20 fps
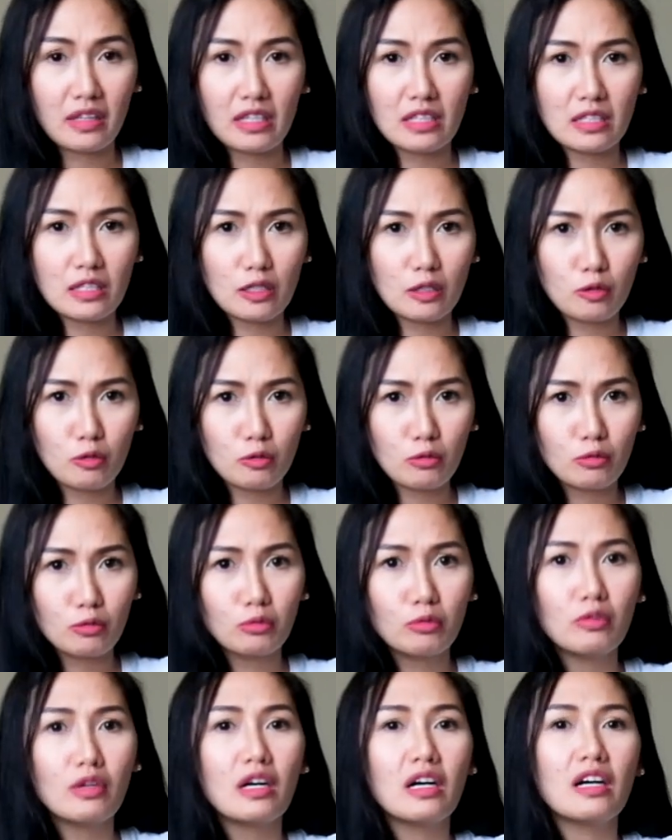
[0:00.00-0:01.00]
the
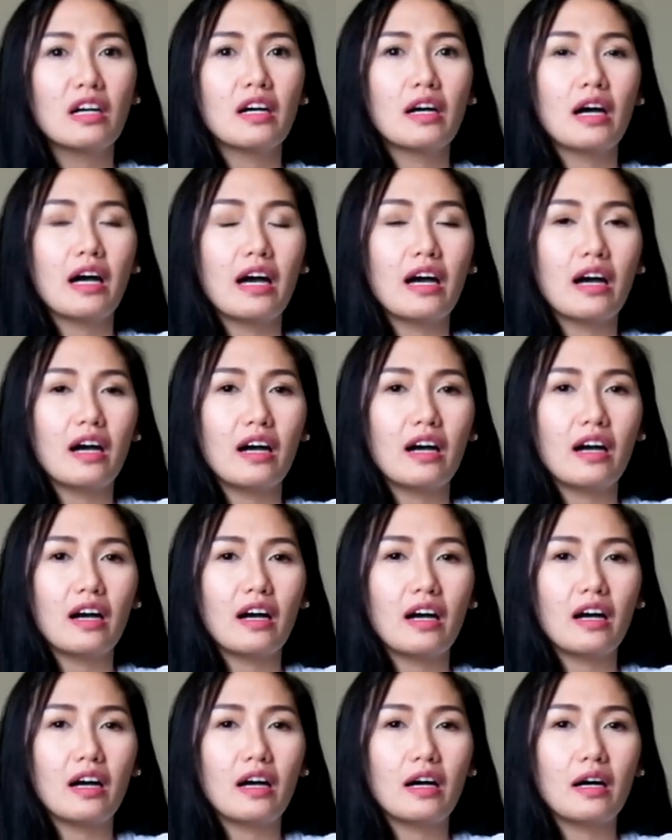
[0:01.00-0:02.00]
new
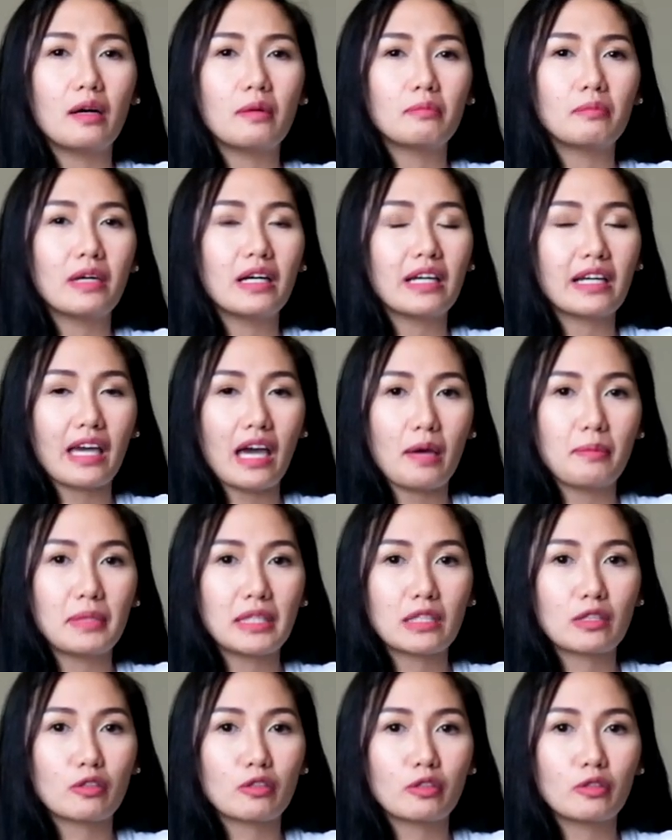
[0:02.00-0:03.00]
um,
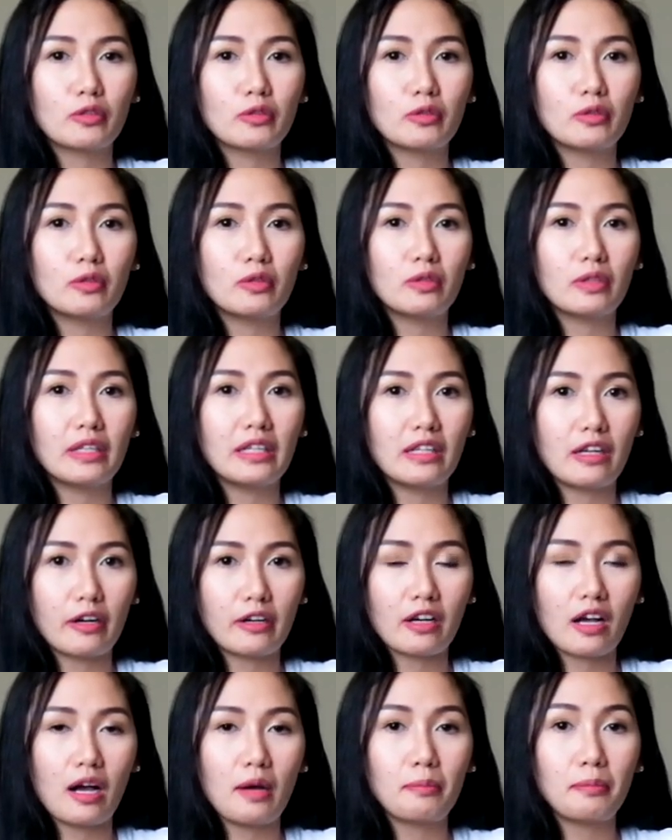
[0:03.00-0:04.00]
cabin crew in our
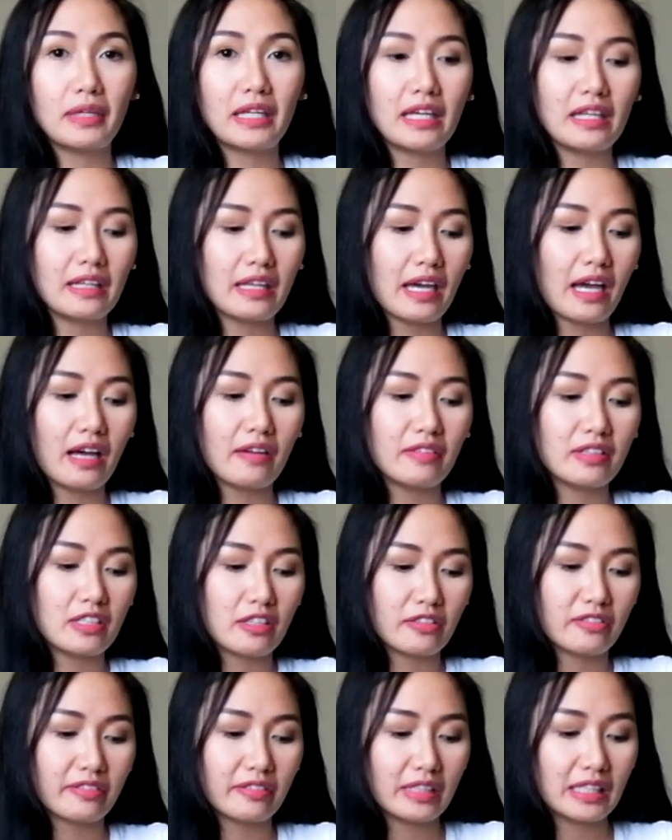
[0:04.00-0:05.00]
company, they have a
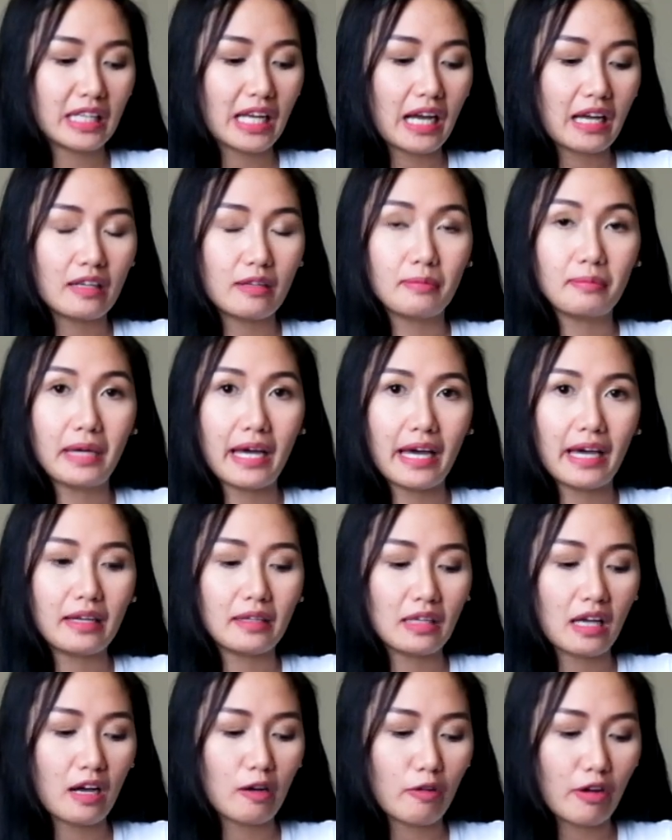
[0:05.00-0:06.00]
different kind of bag.
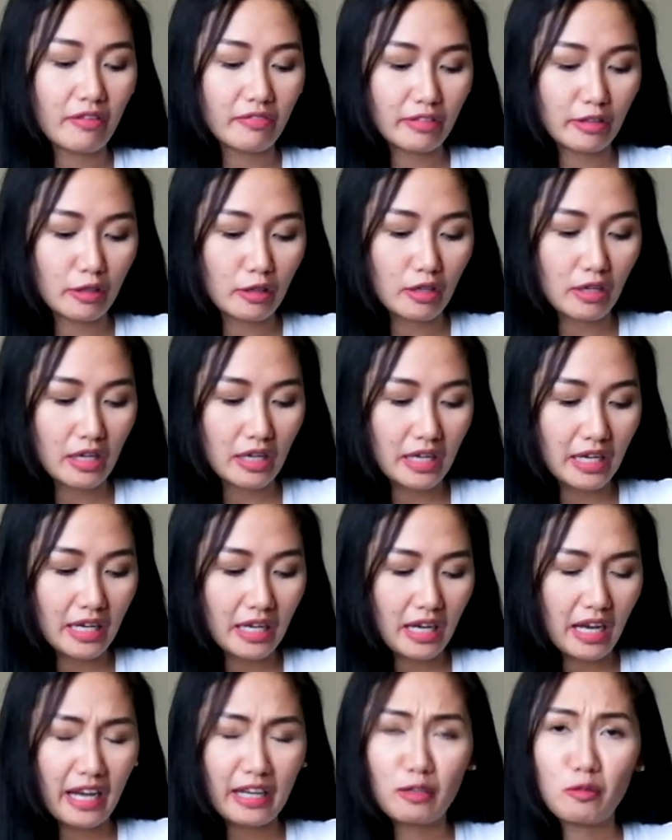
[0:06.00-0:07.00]
However,
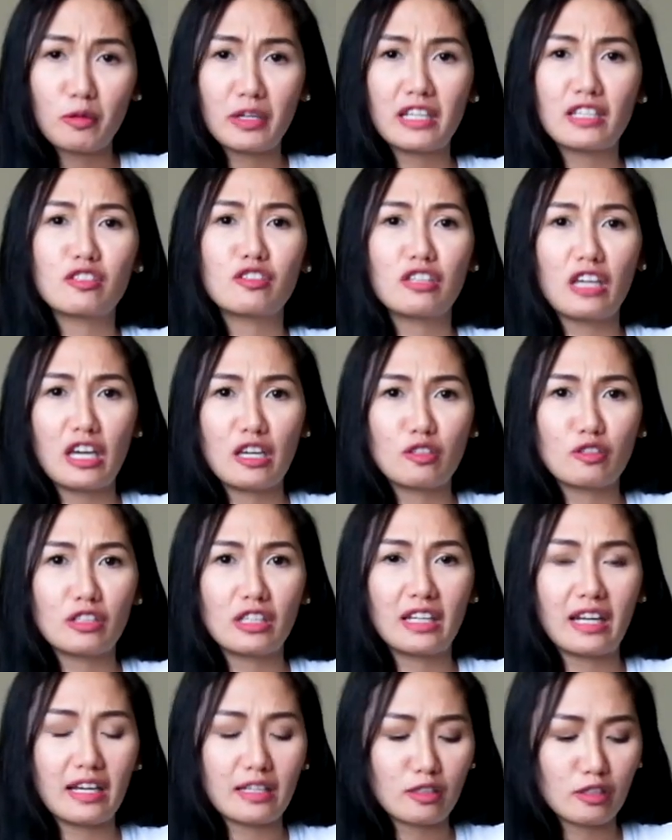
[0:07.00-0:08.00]
I don't want to change
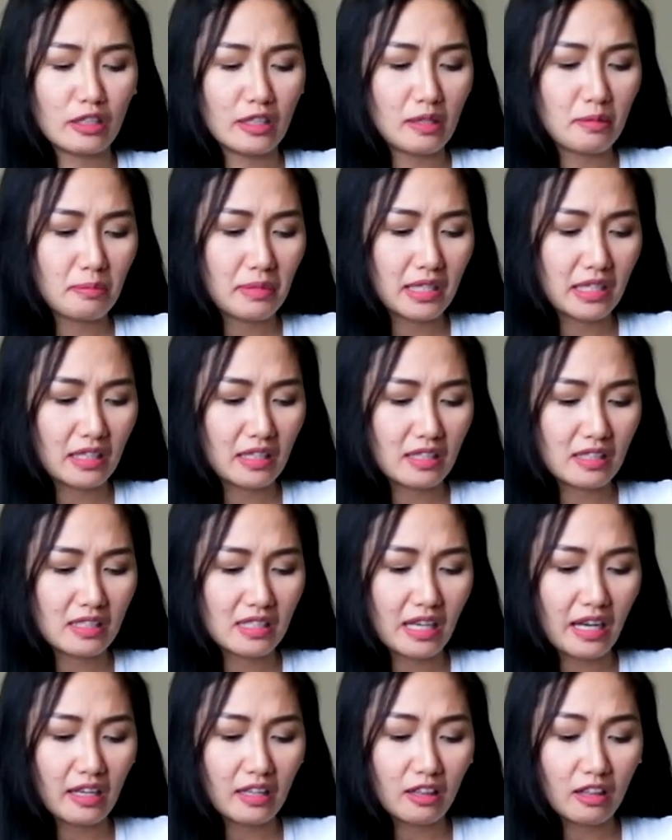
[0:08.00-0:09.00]
it actually because
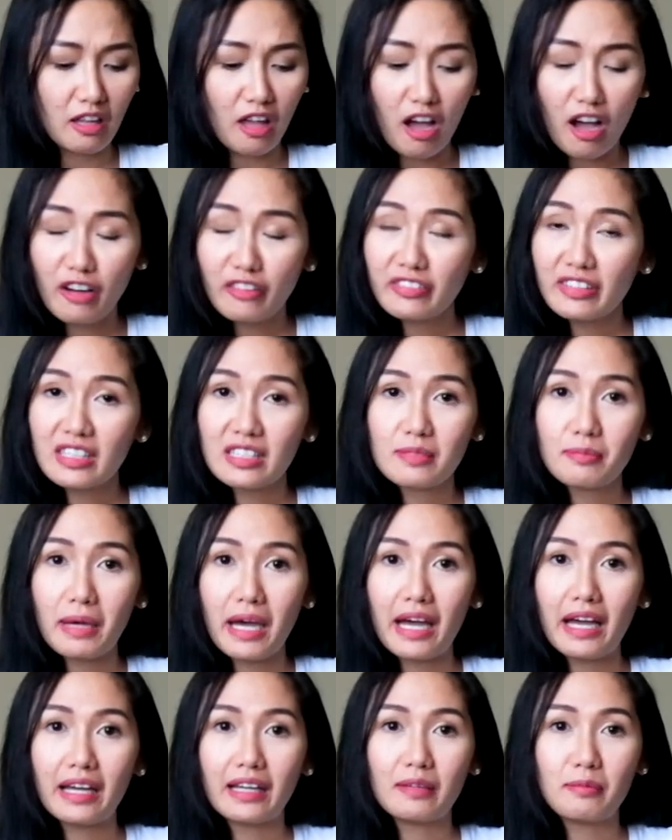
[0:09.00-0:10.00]
I love this
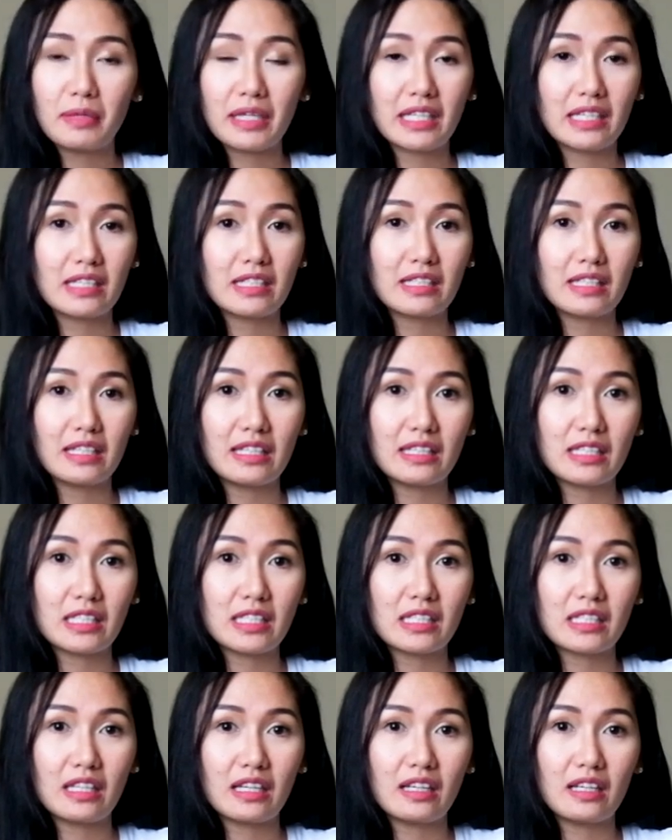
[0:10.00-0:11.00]
bag because
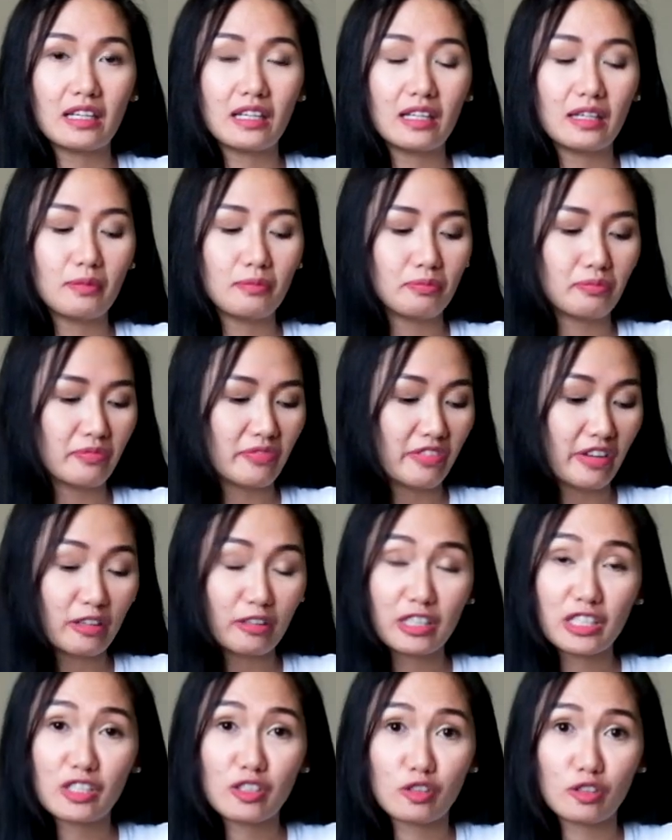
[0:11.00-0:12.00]
it's um,
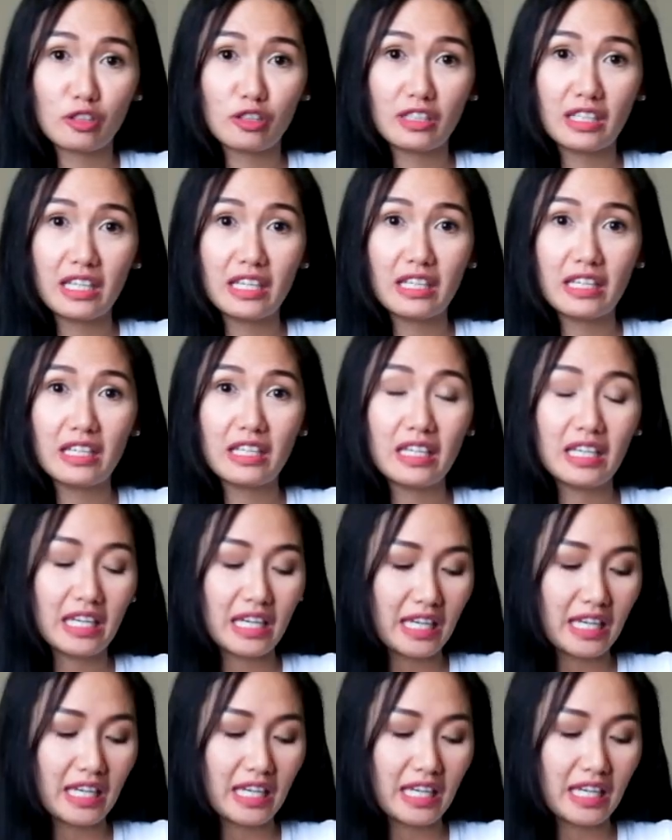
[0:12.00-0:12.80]
very sturdy